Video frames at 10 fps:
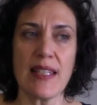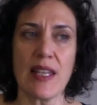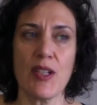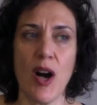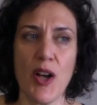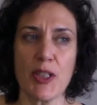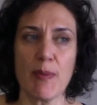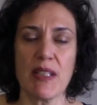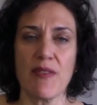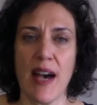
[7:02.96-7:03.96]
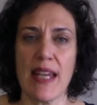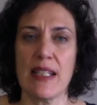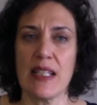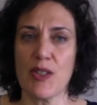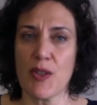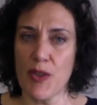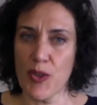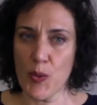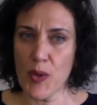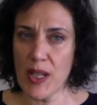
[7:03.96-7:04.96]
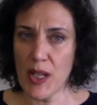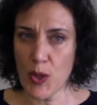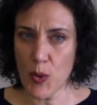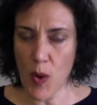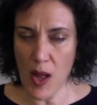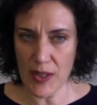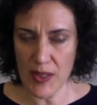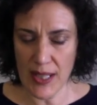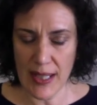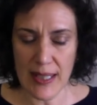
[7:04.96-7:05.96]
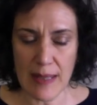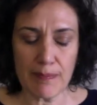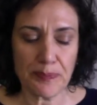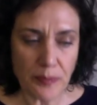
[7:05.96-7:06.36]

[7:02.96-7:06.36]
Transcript: can also be divided into 3 qualities.